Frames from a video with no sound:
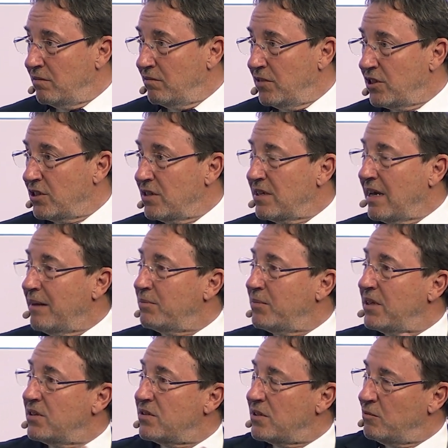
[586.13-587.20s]
which is
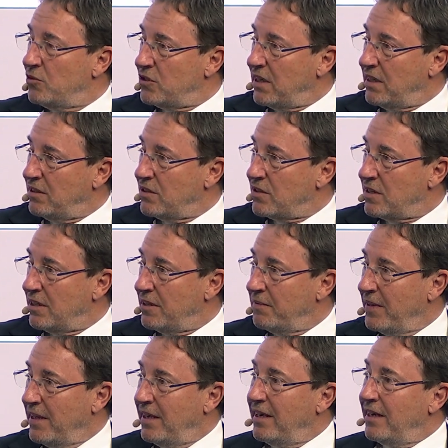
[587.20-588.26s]
happening simultaneously.
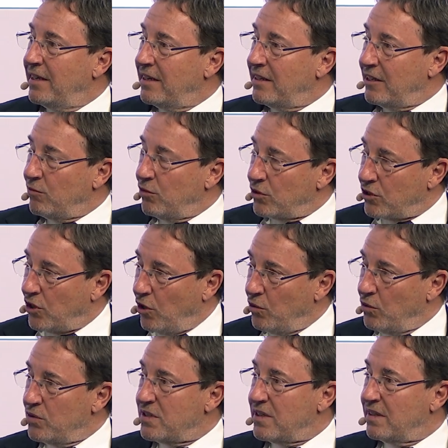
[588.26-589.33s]
And I think what
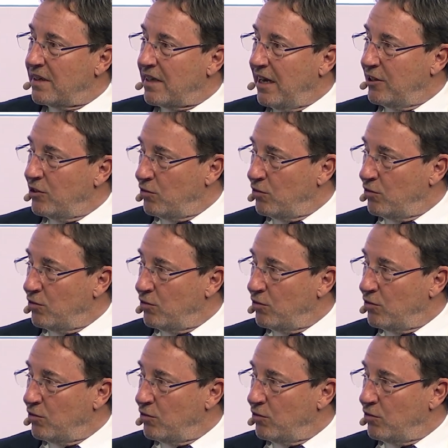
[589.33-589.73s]
codes and the kind of